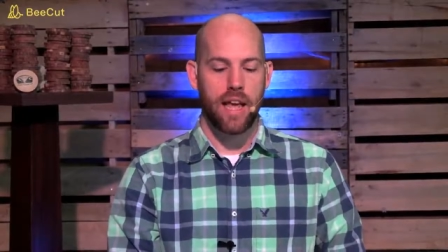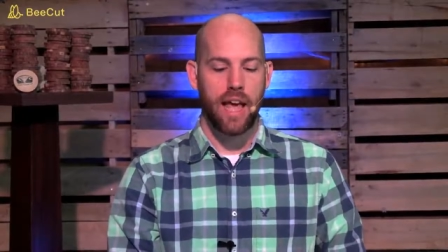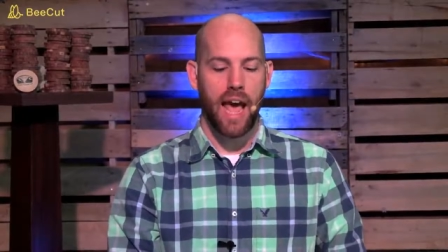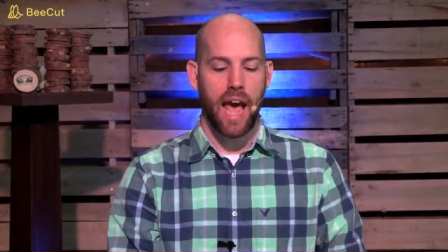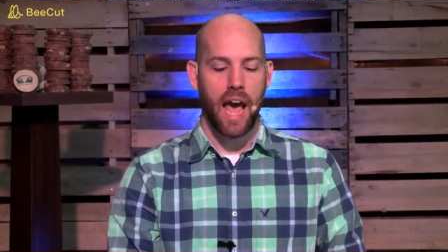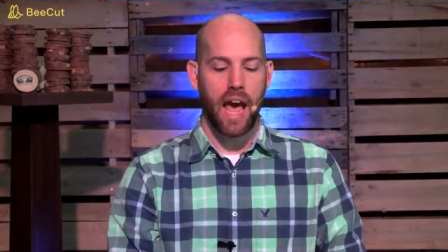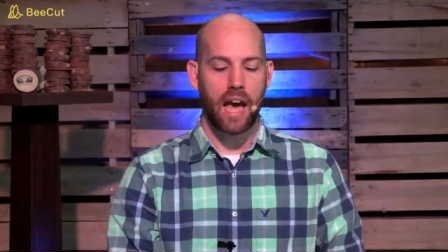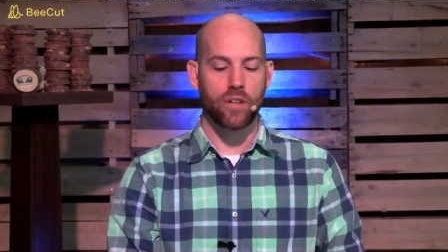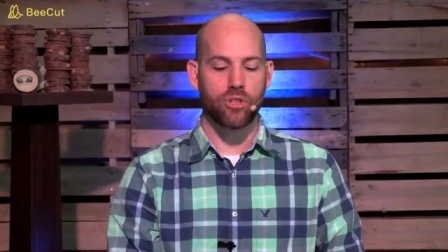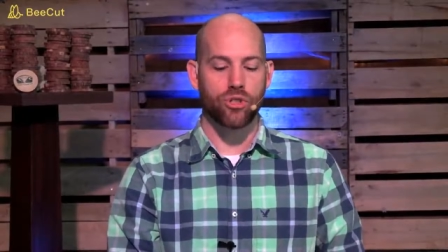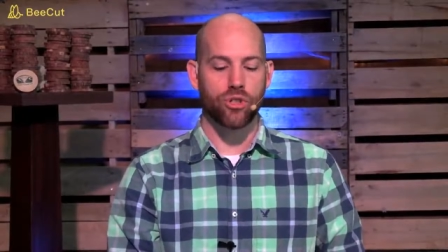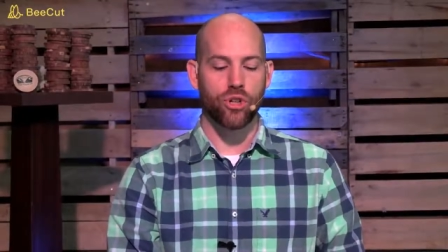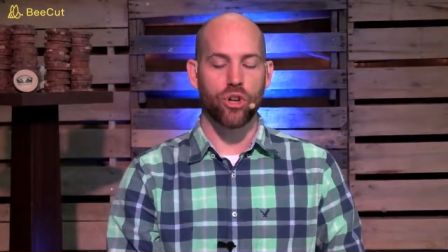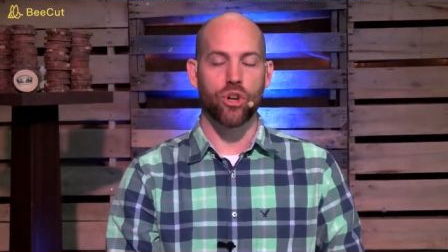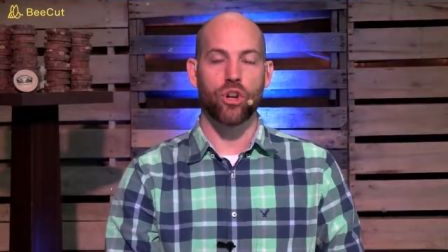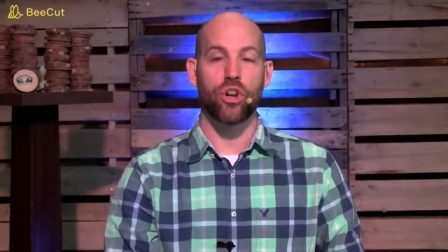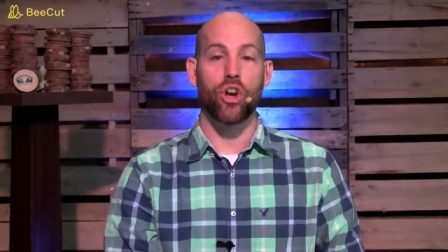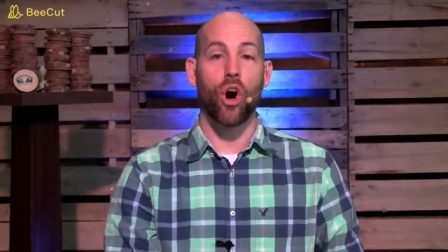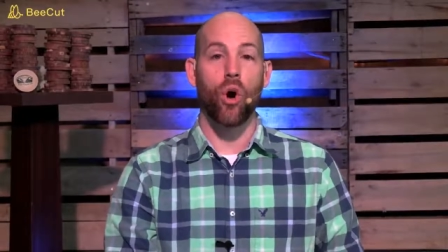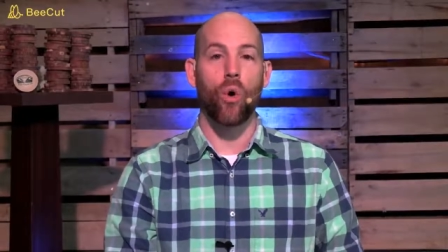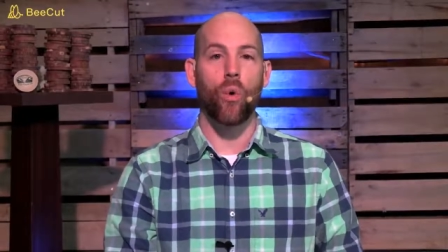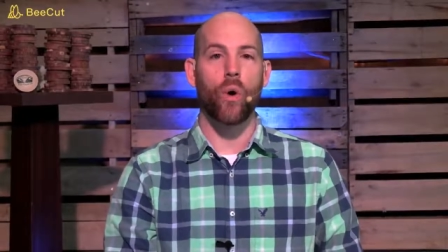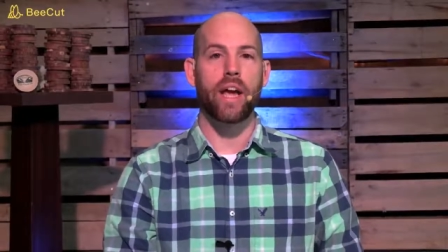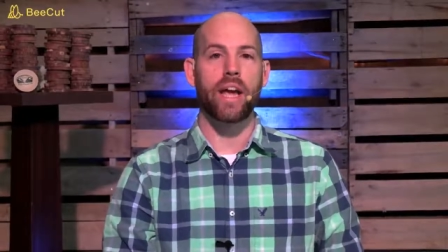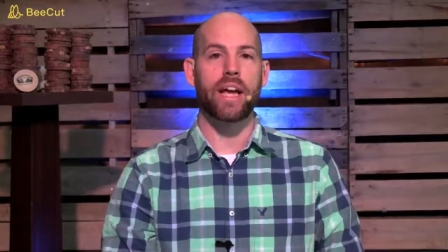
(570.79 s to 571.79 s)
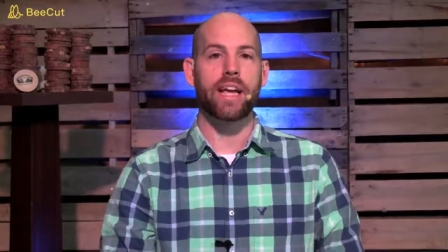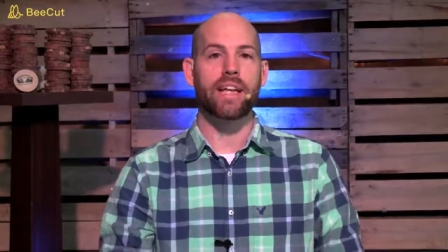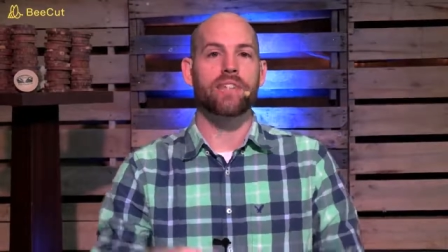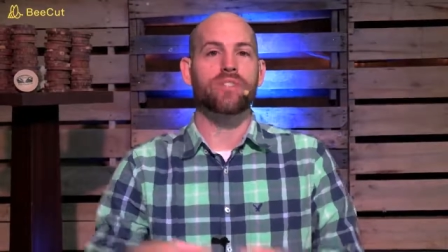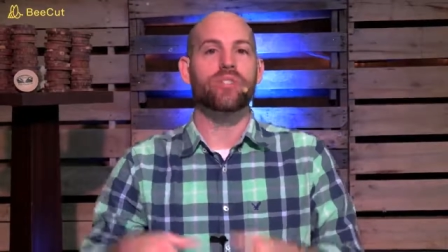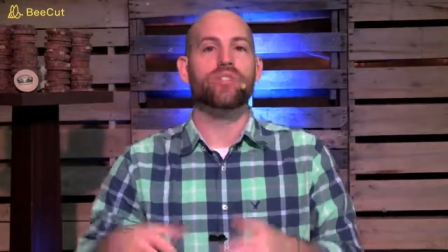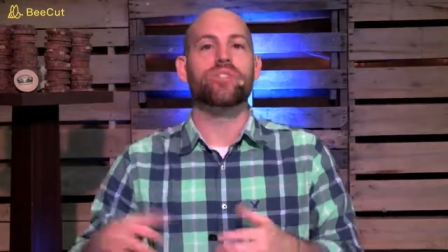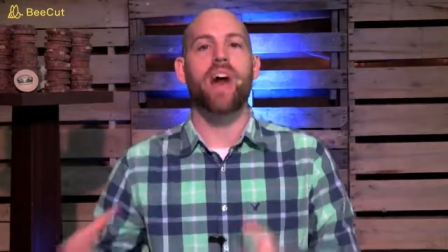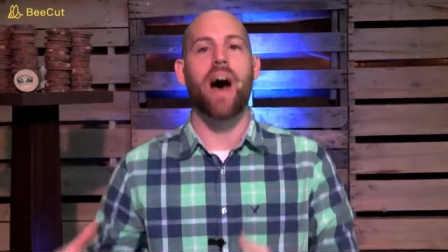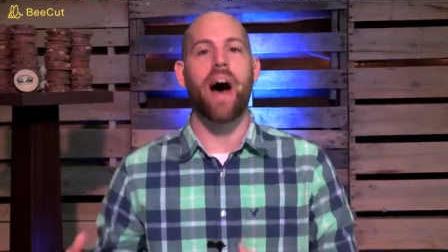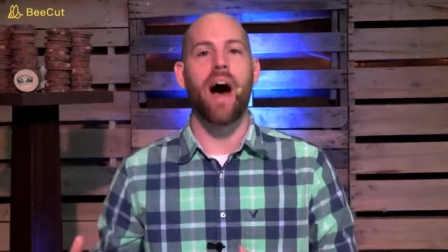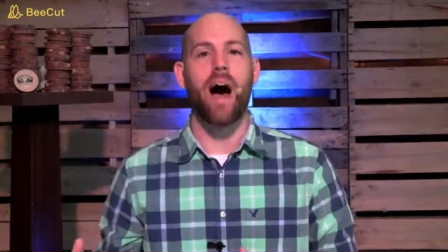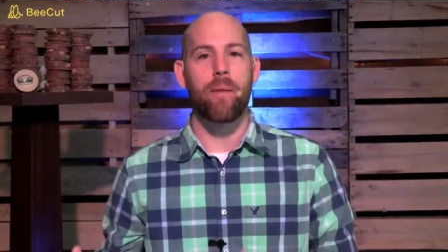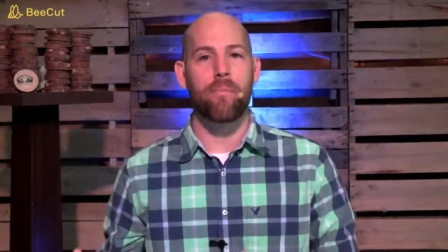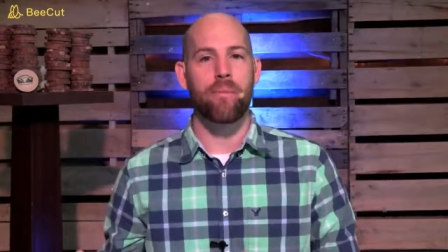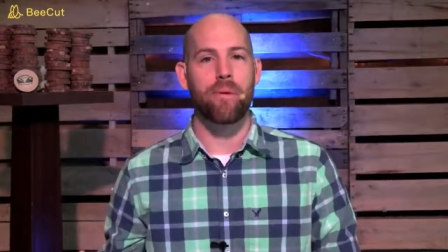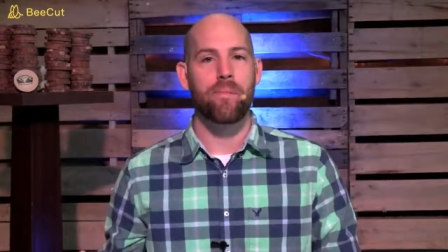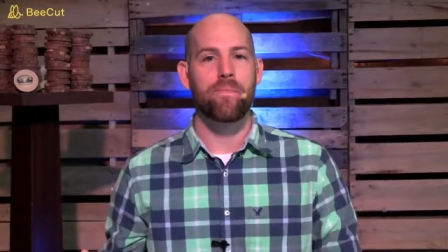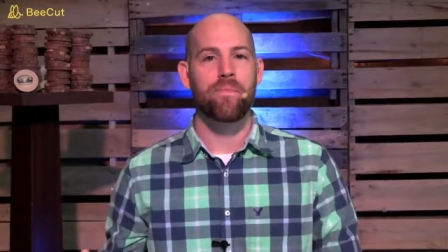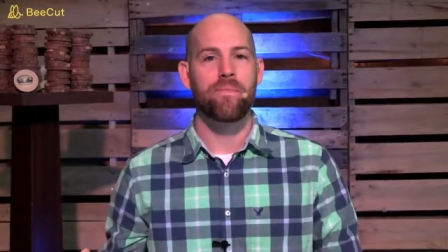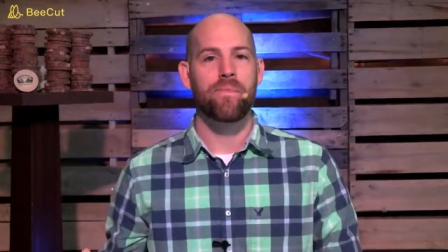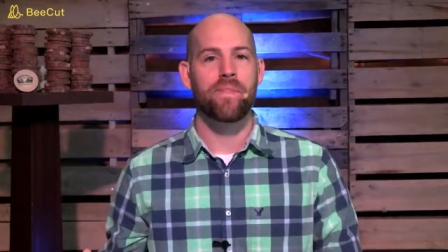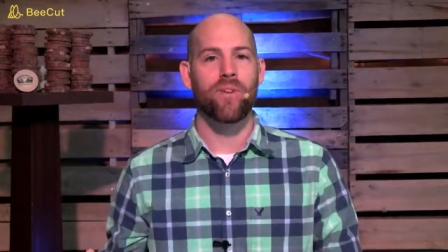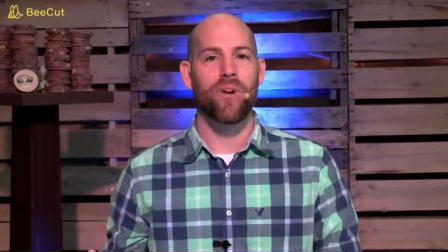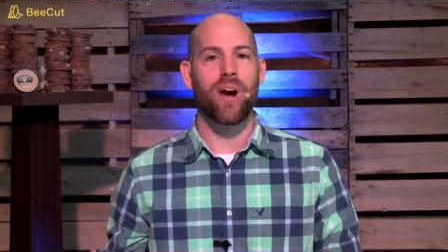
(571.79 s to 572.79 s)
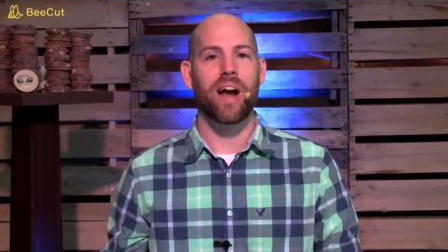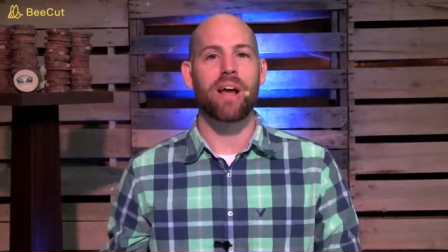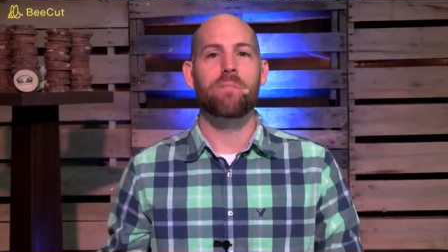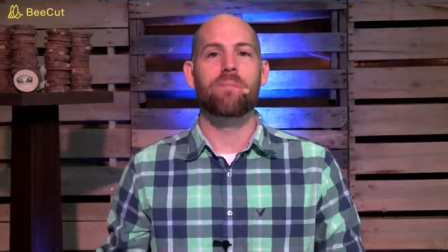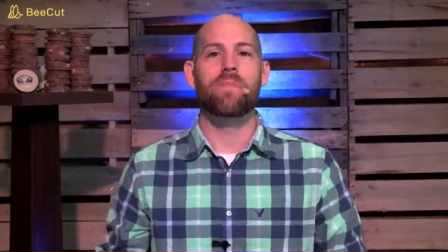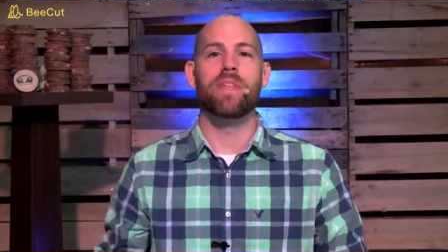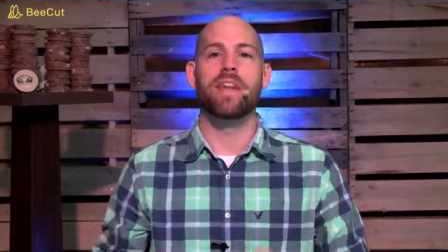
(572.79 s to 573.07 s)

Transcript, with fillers: as you're going, stop right?